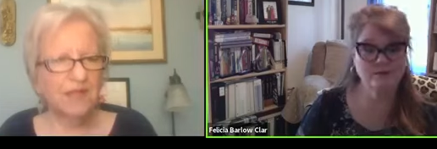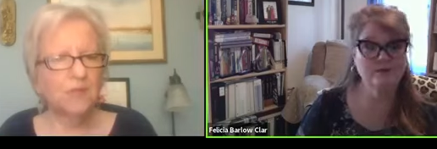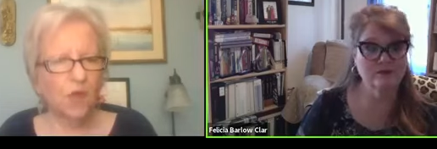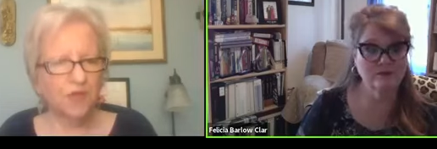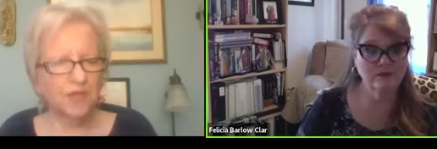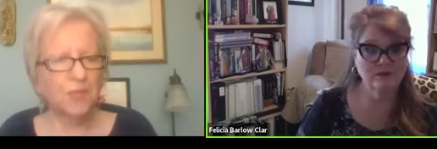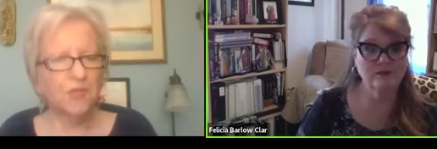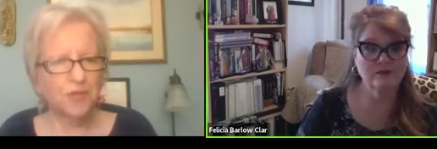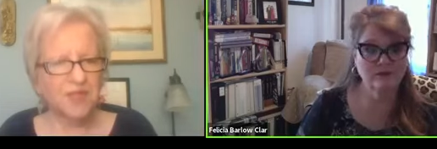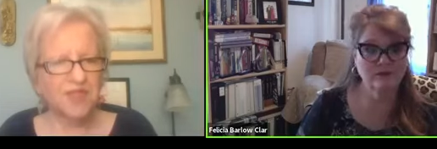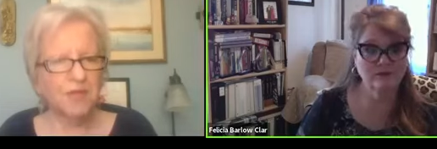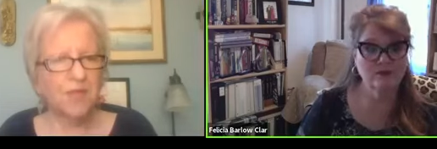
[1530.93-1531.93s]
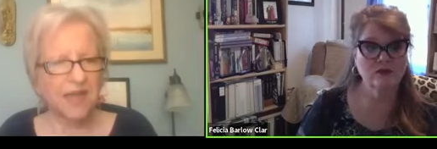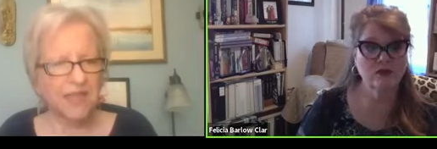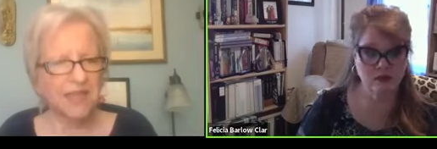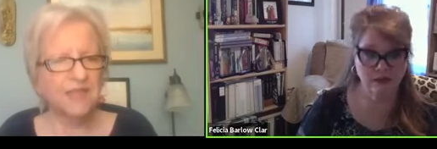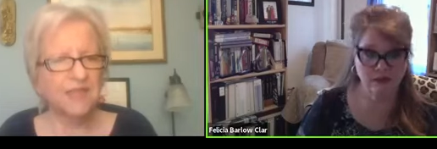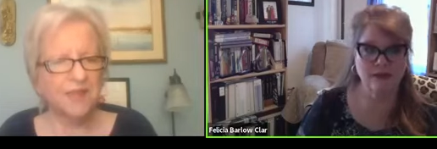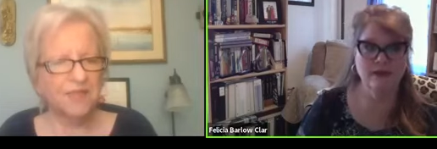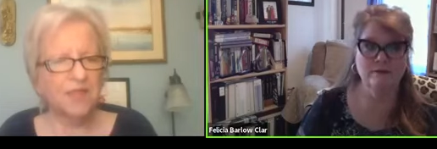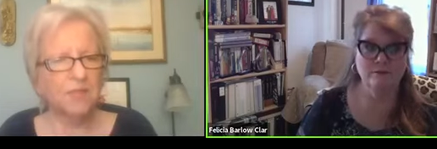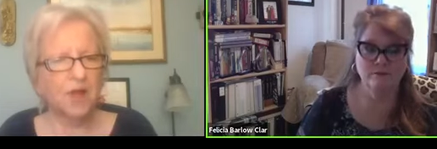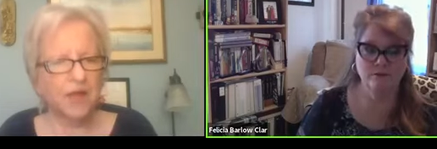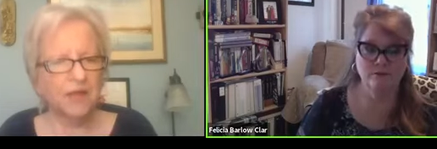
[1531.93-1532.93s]
Speaker 1: And walk them through some ideas that
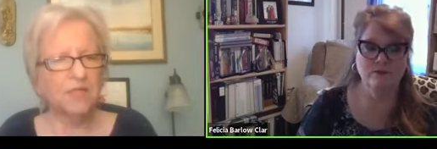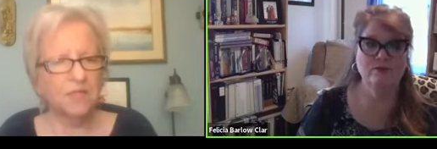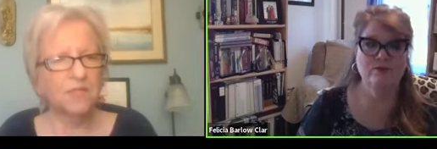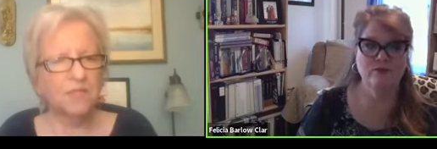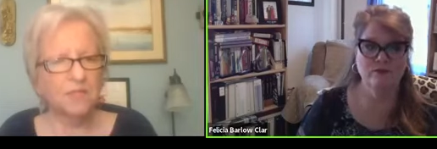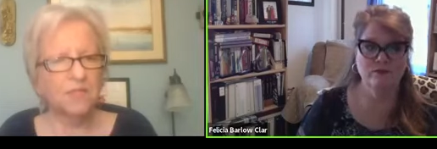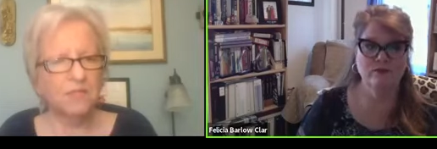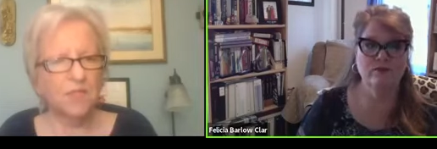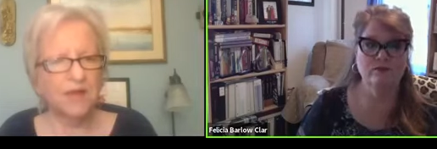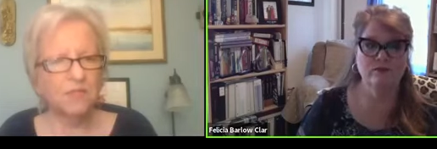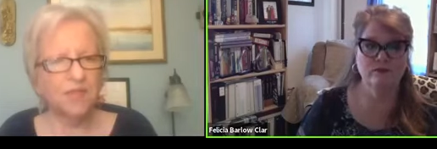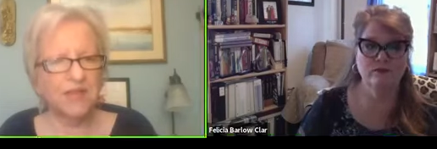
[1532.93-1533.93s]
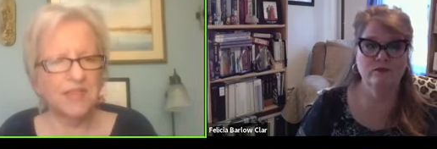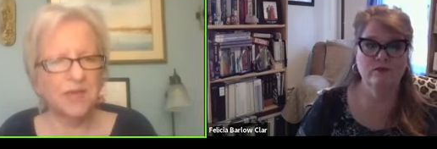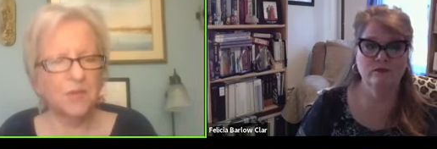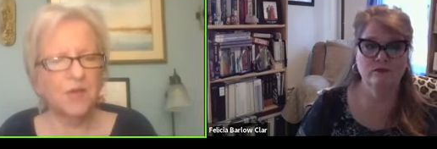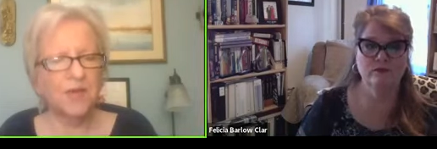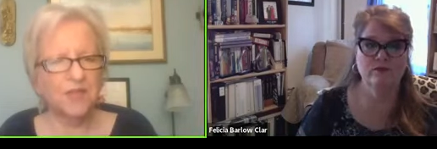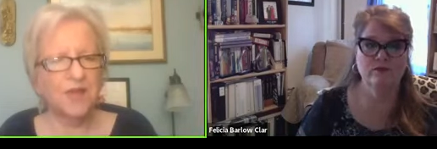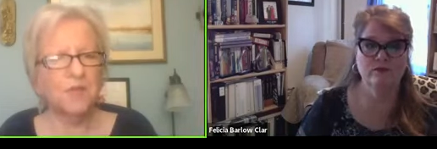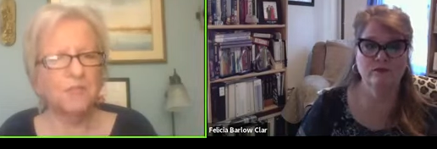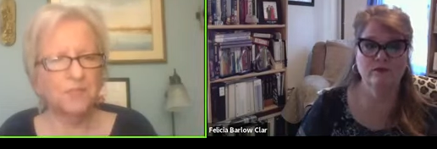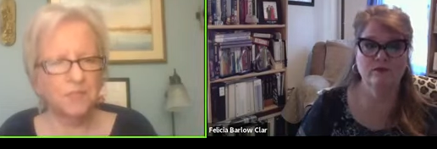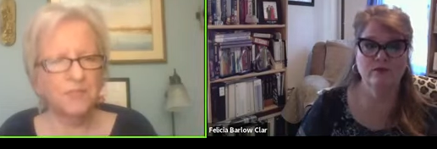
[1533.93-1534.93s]
they might might resonate with
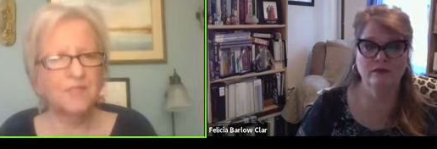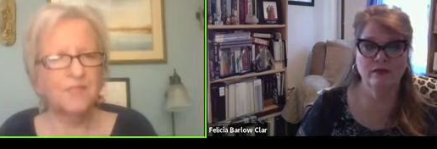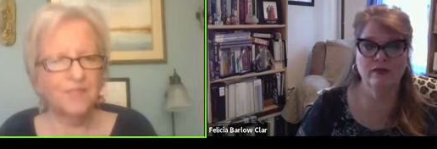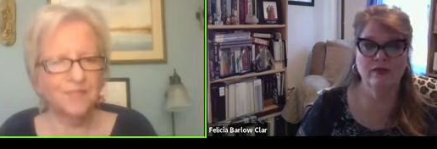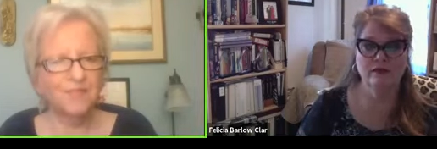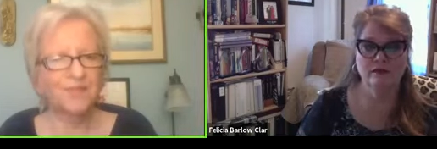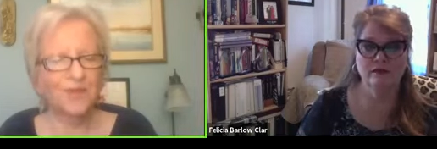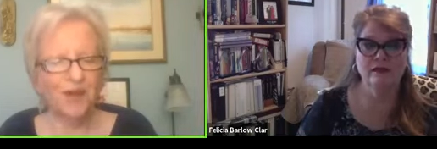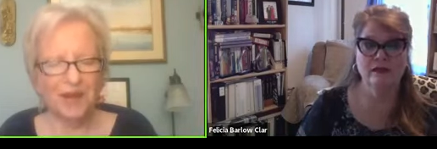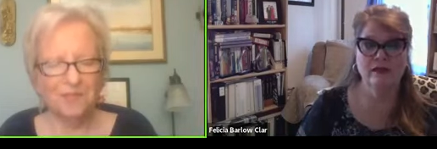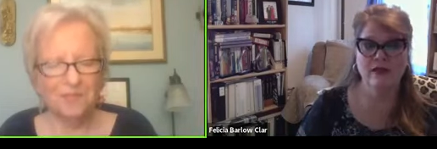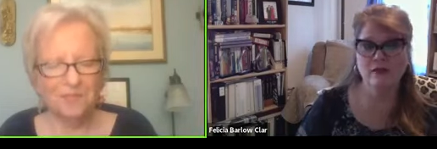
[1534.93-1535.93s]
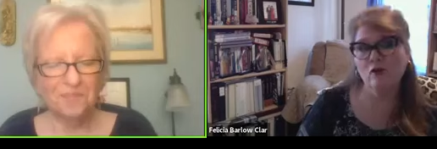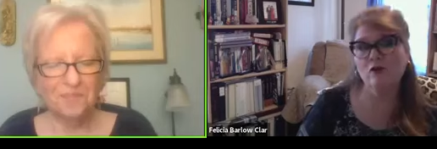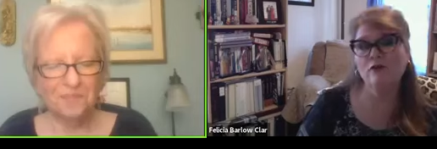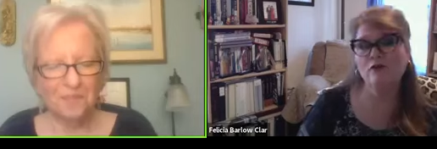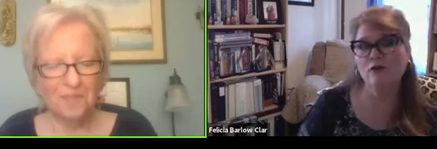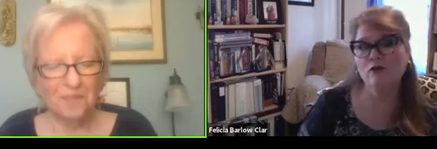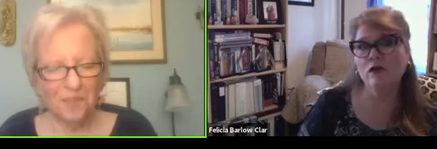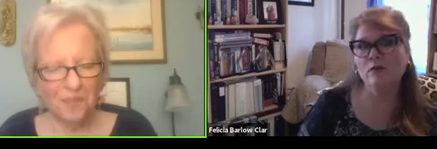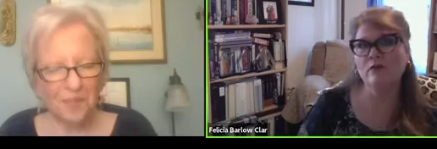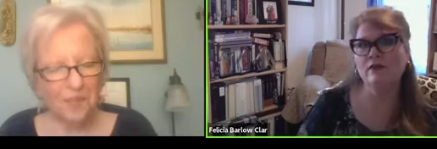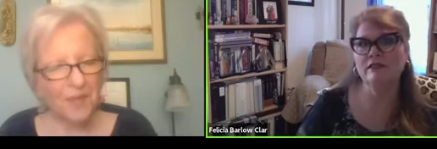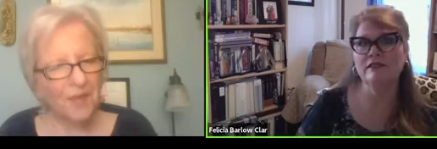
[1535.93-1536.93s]
them.
Speaker 2: Yeah. Right. And there are a few
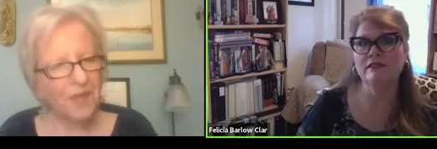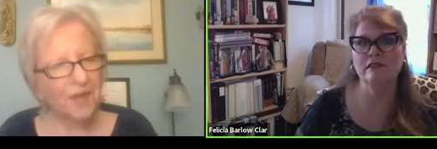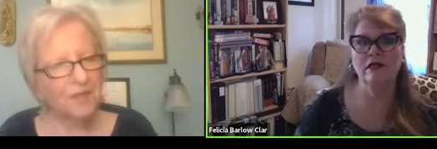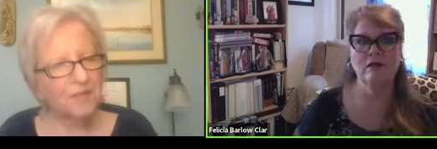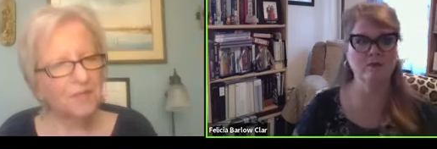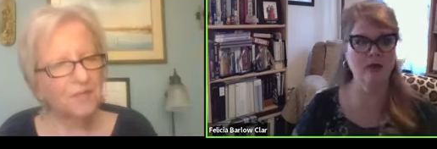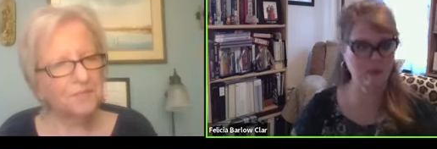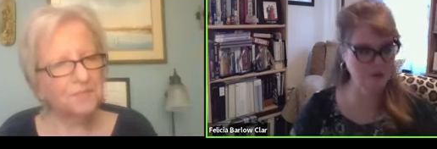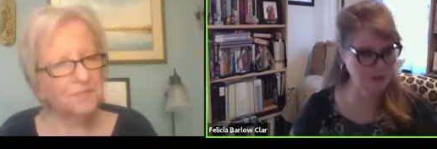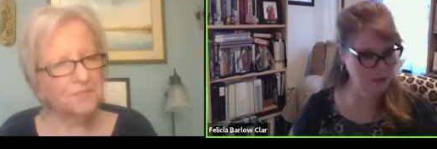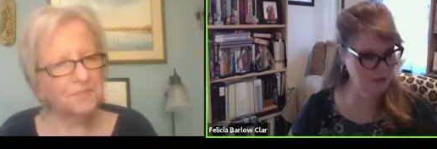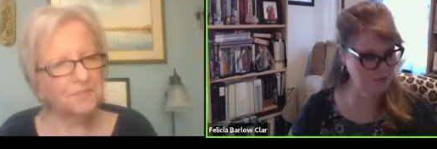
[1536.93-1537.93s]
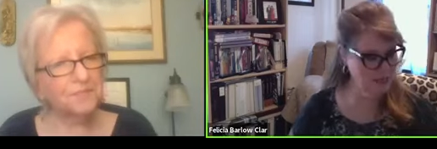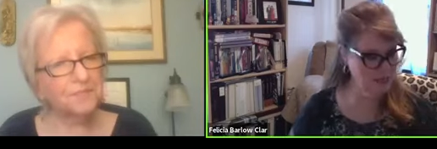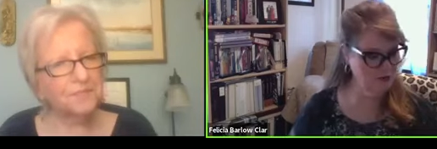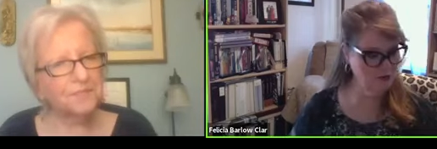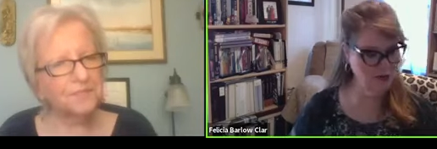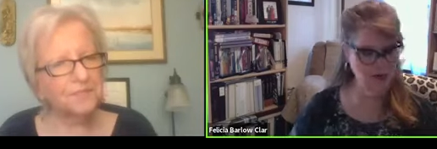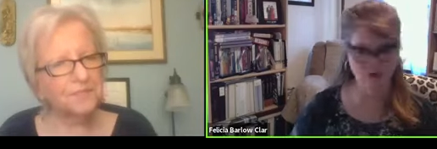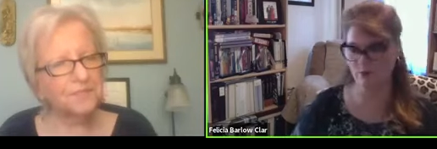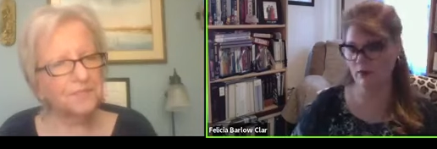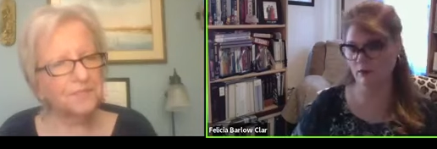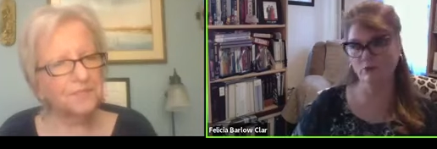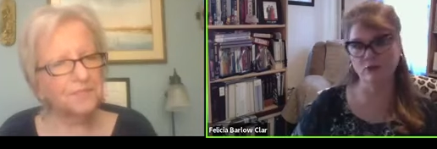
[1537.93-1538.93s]
companies um, popping up now, other
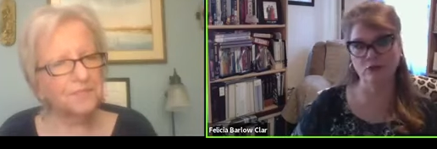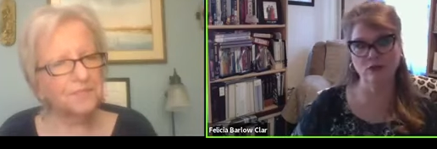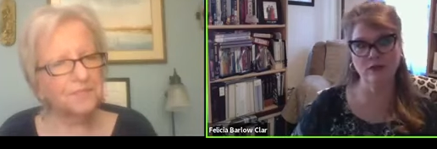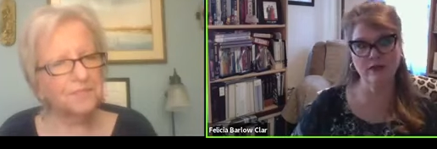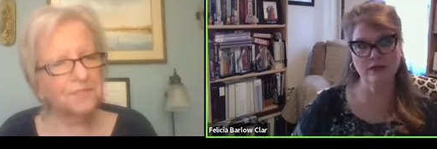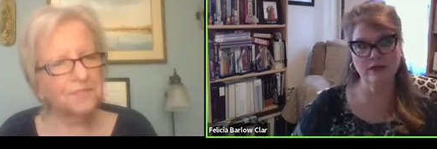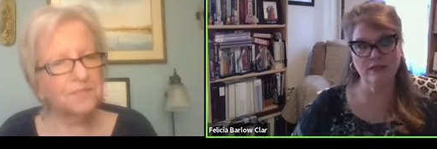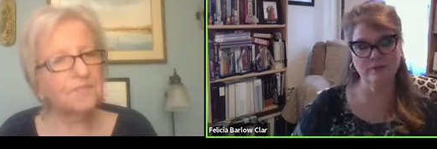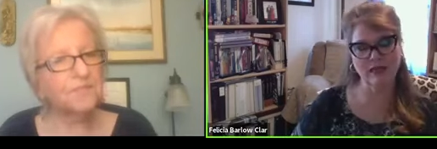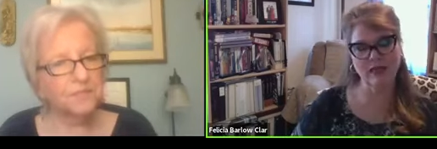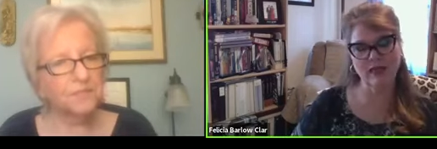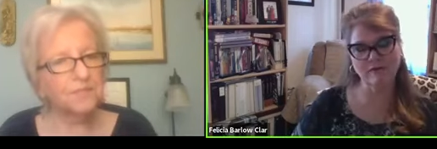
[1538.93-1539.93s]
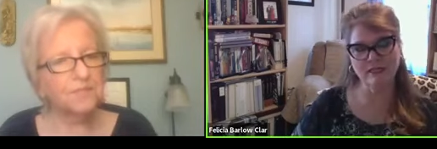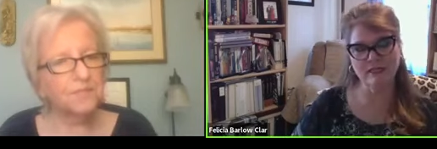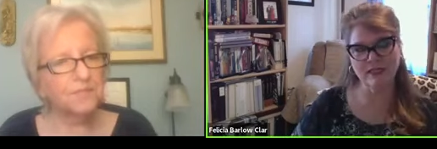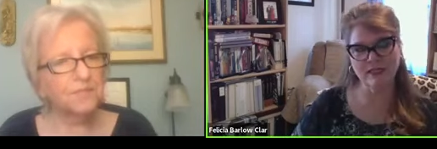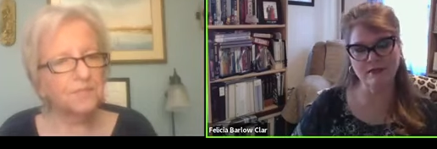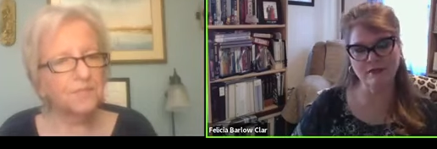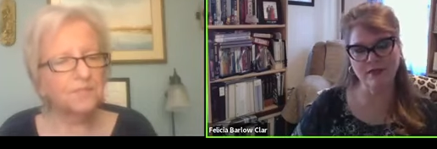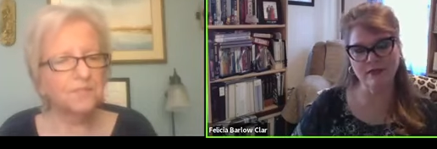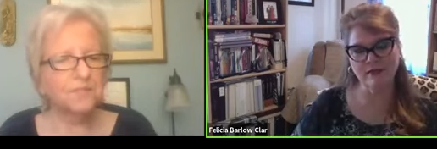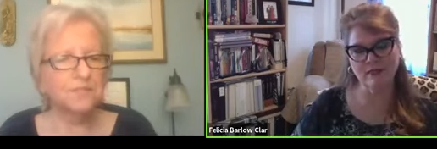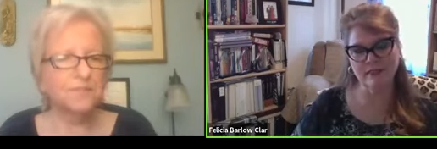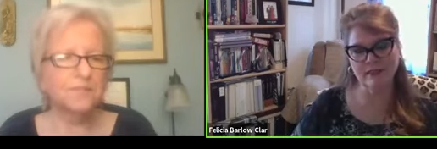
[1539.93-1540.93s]
people doing this, but I'd have to say the thing
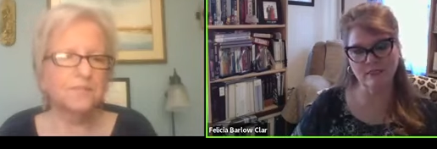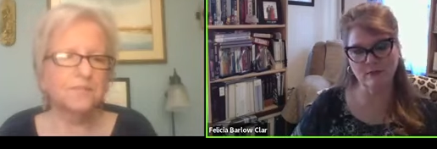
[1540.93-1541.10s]
that sets